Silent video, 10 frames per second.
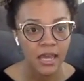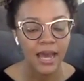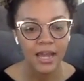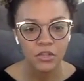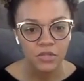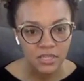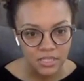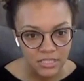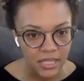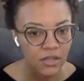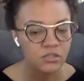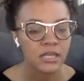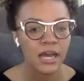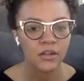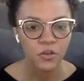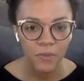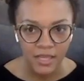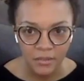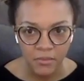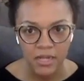How do you get the sales? How do you
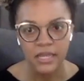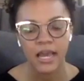make the money?